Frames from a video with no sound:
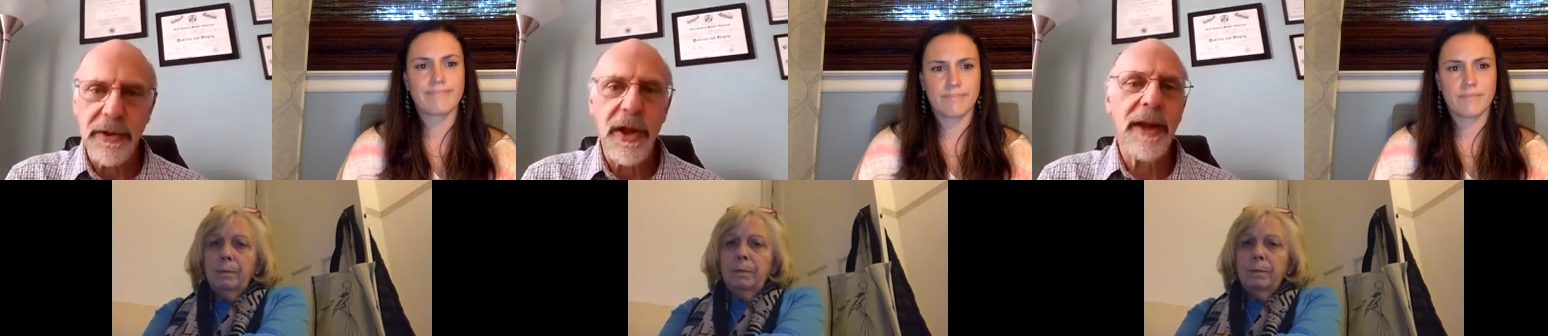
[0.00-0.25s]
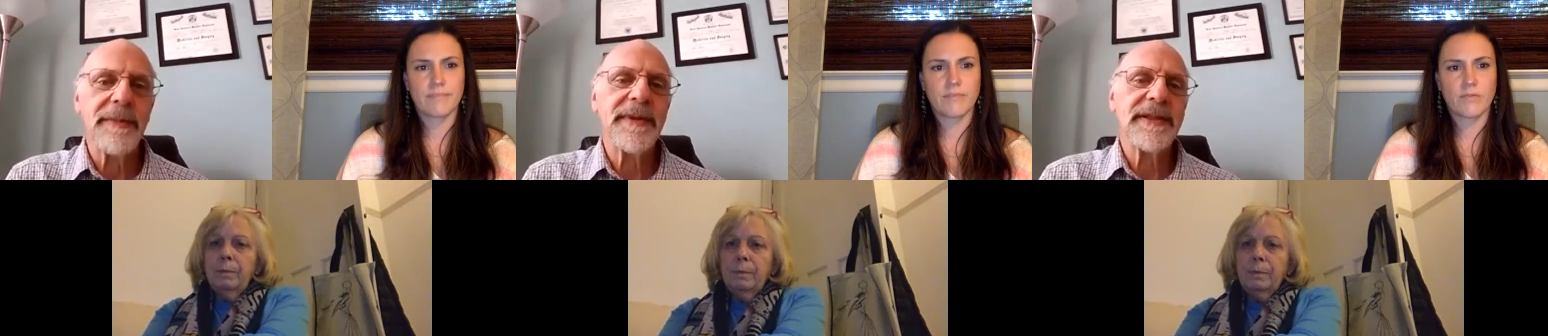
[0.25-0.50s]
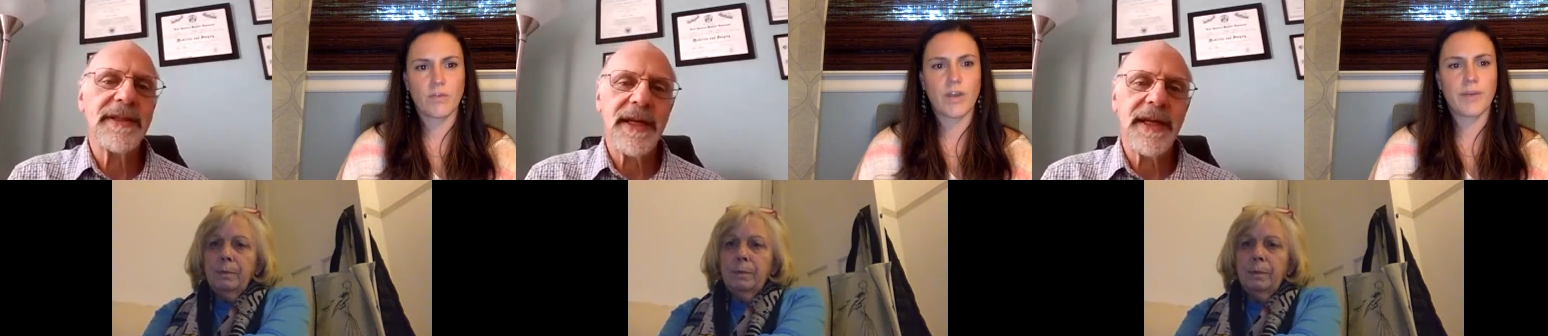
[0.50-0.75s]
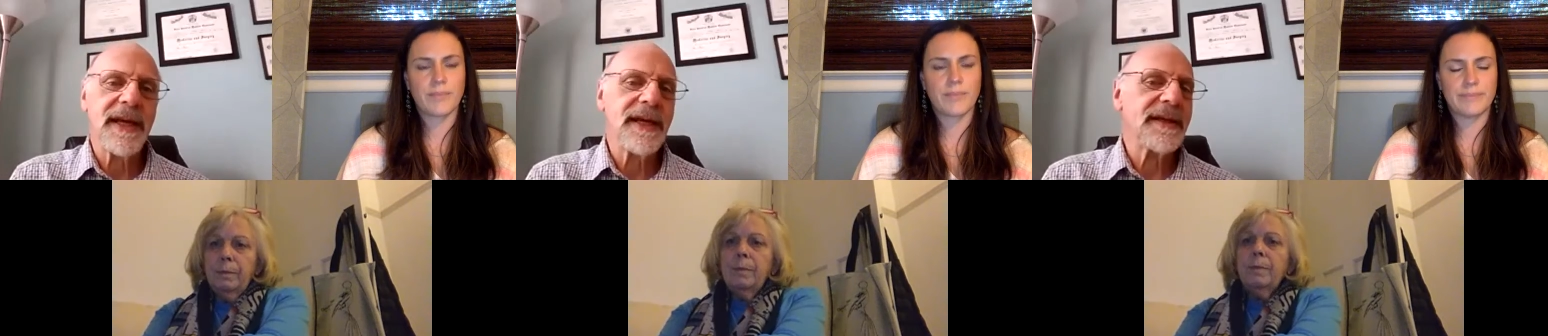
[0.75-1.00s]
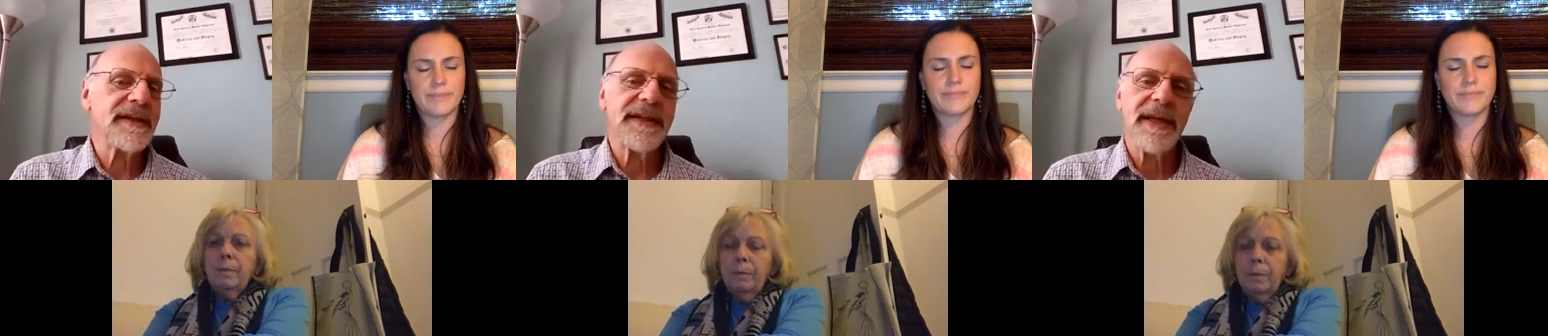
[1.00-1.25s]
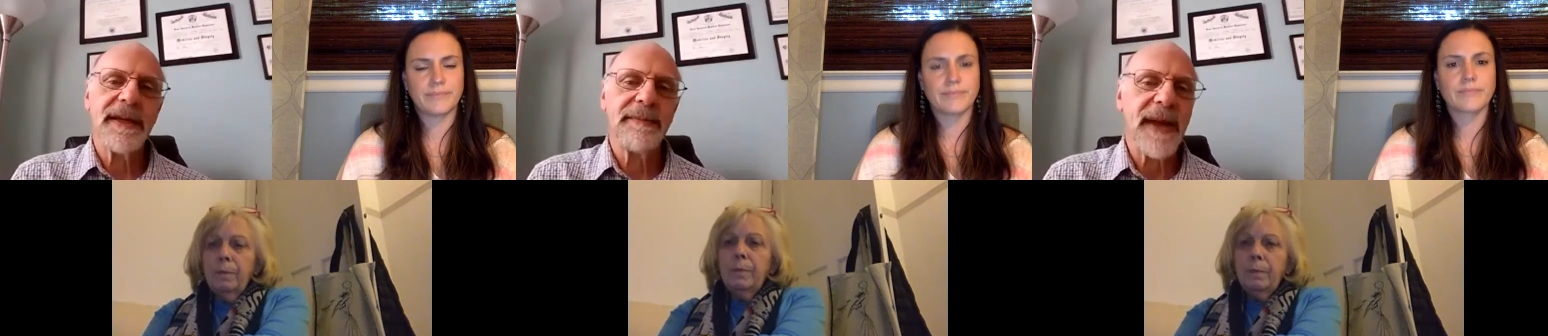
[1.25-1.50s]
Speaker 1: Lyme disease
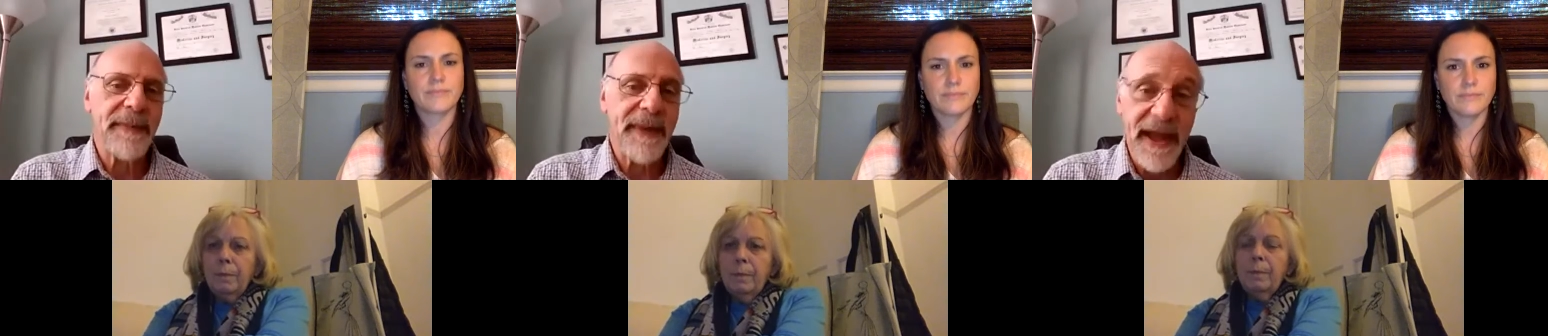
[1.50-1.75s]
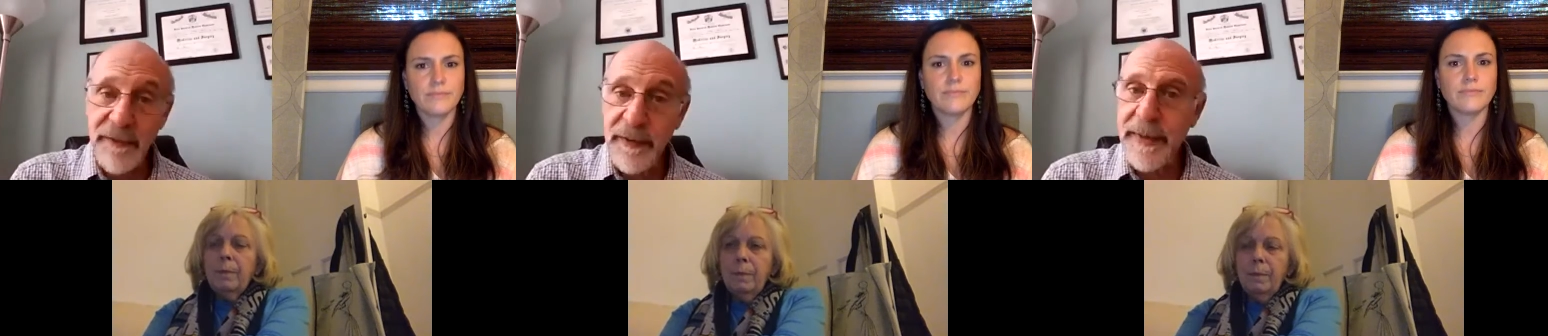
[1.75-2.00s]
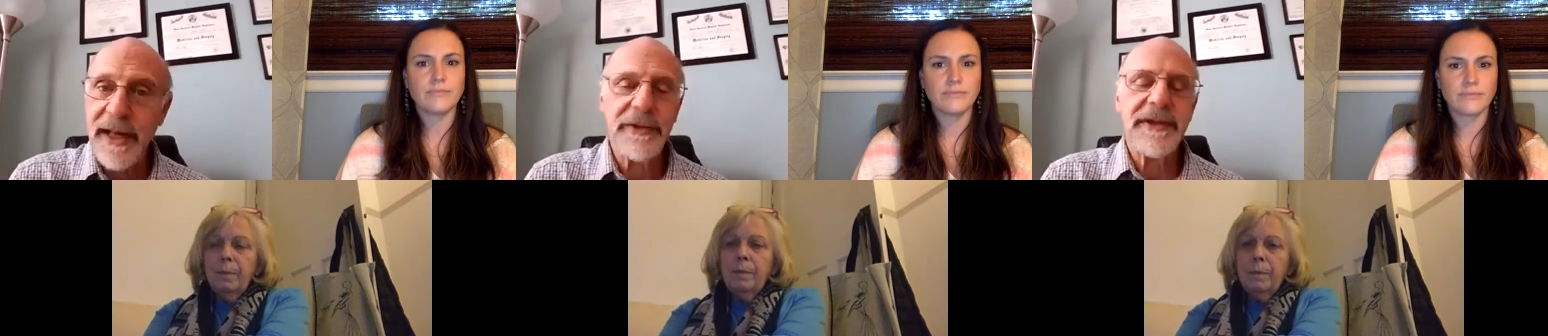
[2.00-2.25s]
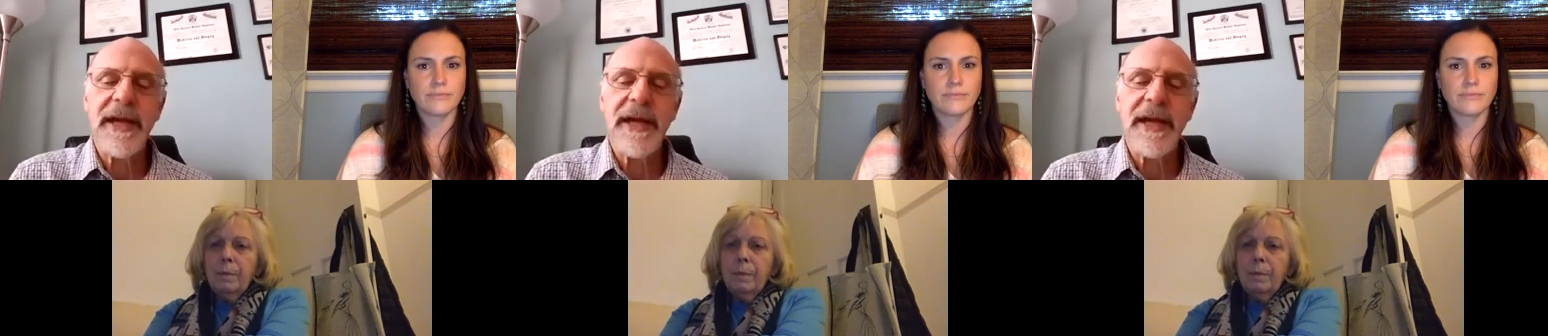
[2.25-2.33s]
and mm-hmm. maybe heavy metal